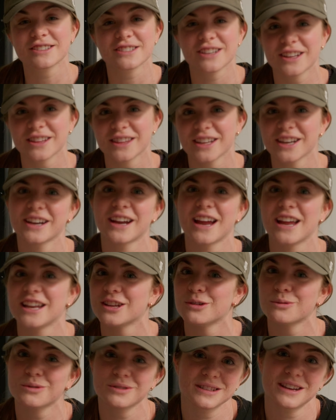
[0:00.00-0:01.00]
on there
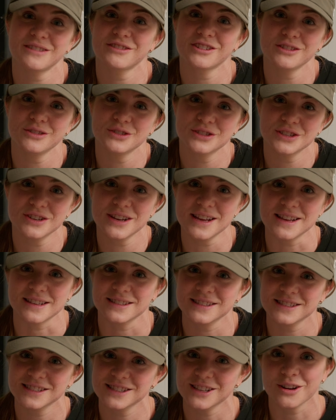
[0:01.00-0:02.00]
and you will never lose your
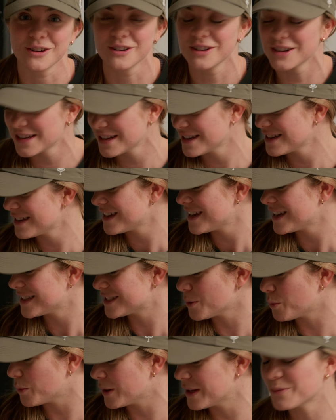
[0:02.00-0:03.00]
disc. So
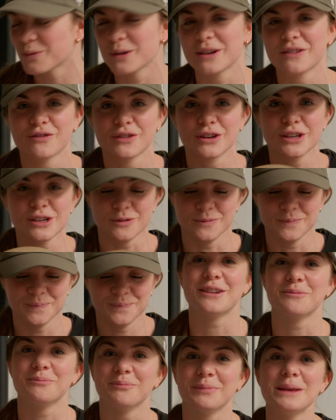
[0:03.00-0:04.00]
it's a win-win for you.
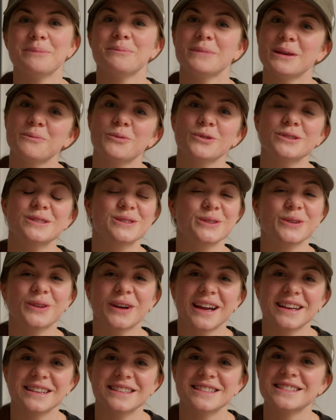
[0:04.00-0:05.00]
Meep Meep was so
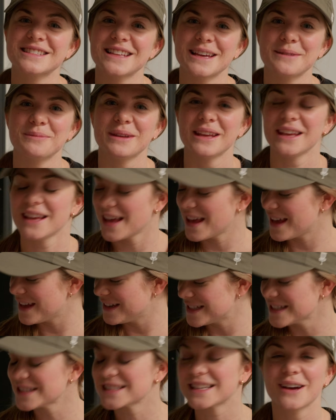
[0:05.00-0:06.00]
kind to send me a
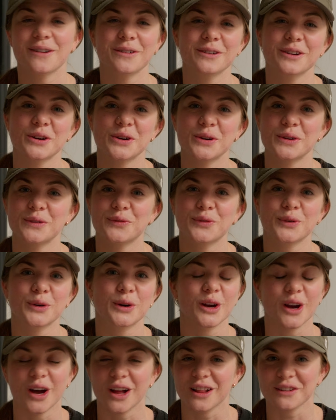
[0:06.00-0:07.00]
discount code
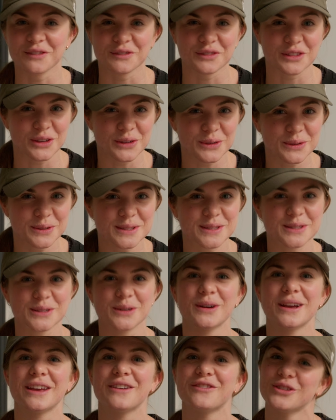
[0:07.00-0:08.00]
for all of you.
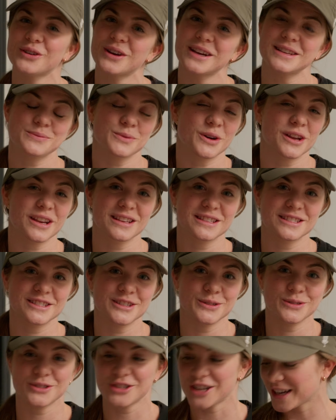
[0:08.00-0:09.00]
So if you guys wanted
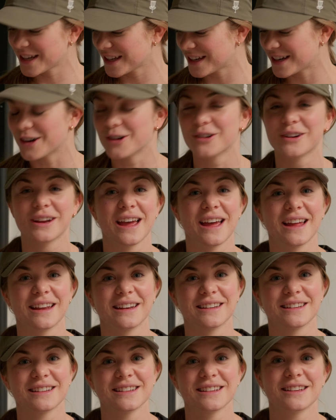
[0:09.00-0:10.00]
to check it out
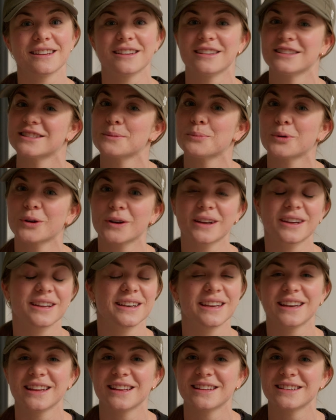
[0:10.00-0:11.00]
and support a
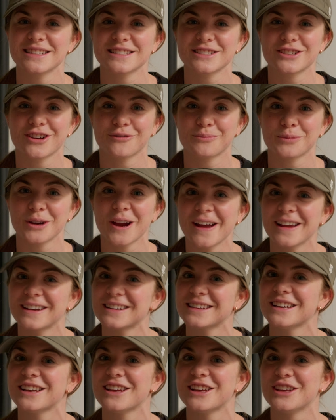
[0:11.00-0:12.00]
Canadian disc golf
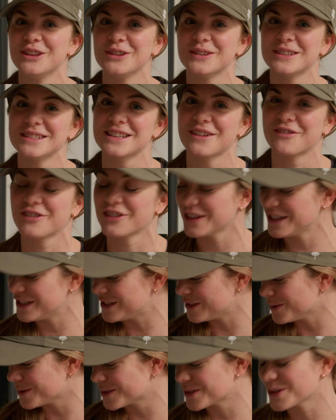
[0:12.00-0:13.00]
brand, you can definitely
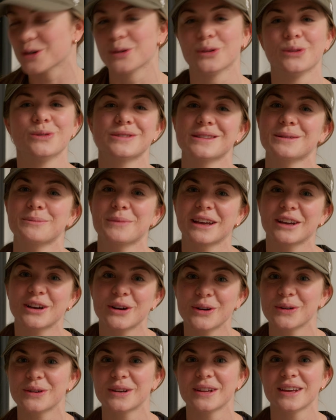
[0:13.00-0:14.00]
do so using my
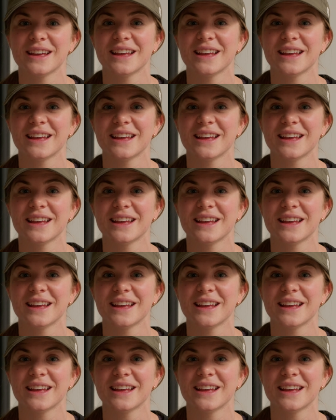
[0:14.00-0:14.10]
code.